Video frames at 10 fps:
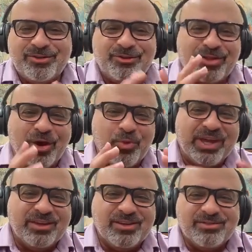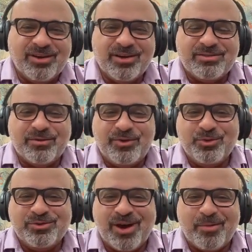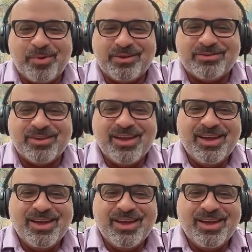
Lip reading: that we can discuss a few topics,